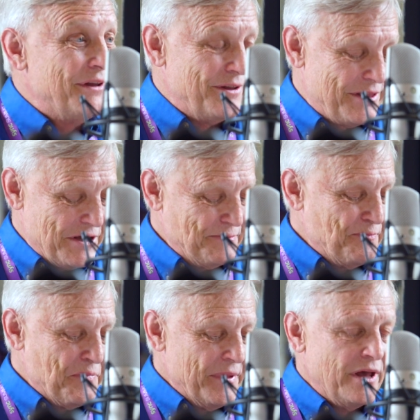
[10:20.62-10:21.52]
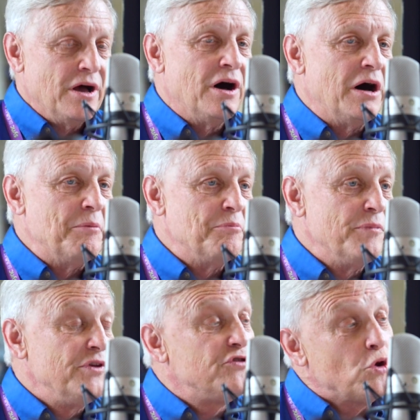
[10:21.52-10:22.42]
thing.
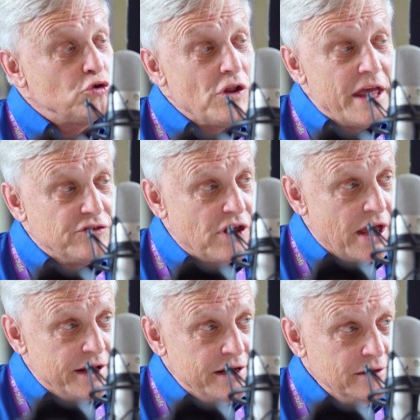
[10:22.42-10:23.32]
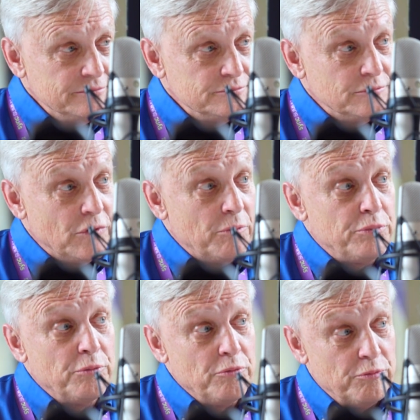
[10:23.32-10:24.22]
Social anxiety,
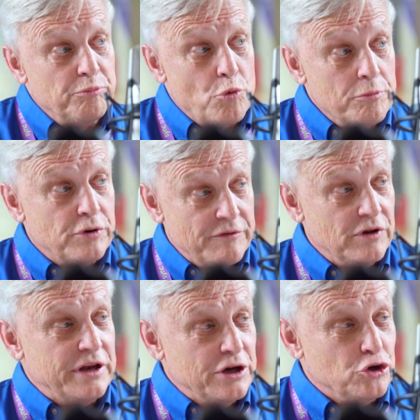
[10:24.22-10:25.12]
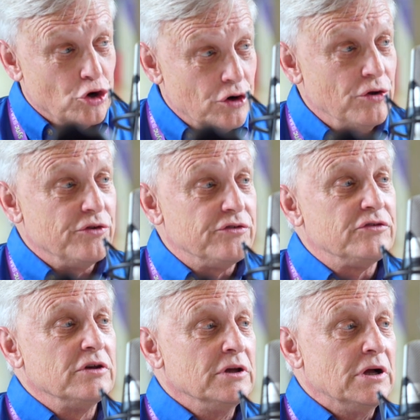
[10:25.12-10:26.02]
more prevalent in
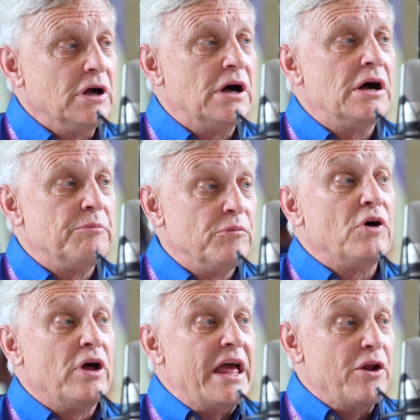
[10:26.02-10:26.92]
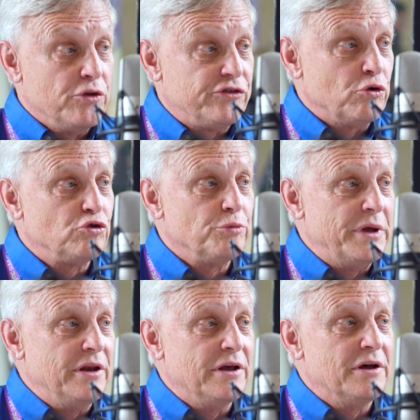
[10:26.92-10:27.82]
girls and on social
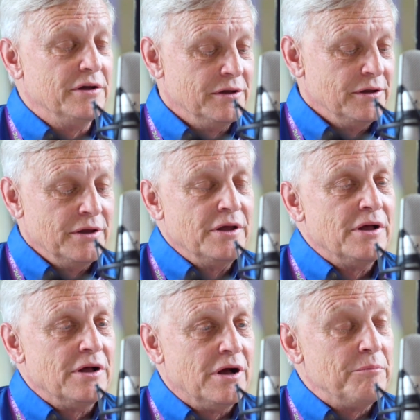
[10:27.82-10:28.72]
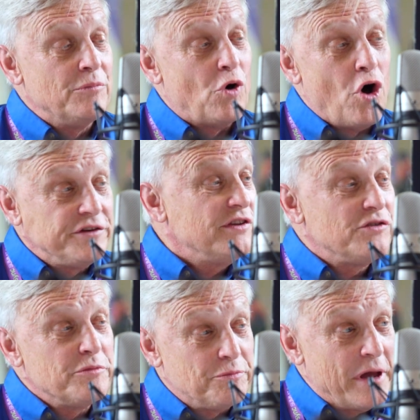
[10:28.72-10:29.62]
media.
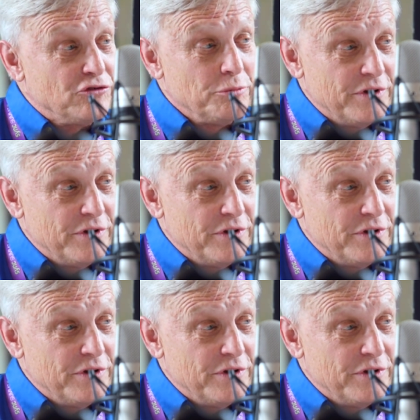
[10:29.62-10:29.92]
Autism spectrum